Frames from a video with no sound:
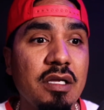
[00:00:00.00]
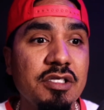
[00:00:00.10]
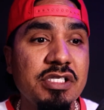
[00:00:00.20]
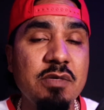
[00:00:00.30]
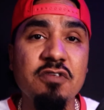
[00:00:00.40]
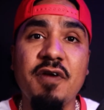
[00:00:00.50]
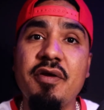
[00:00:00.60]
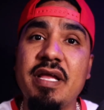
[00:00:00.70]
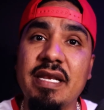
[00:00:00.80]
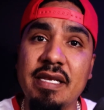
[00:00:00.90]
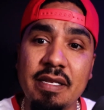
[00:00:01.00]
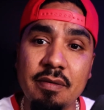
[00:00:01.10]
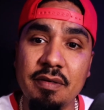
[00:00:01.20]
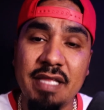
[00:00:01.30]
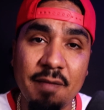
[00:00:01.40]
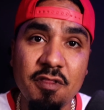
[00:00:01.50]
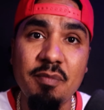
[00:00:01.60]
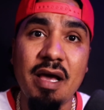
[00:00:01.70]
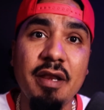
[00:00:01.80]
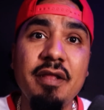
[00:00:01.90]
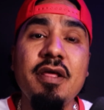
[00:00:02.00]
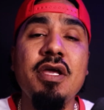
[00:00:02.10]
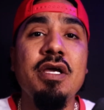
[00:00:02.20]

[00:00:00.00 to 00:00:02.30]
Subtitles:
She was very in depth about it.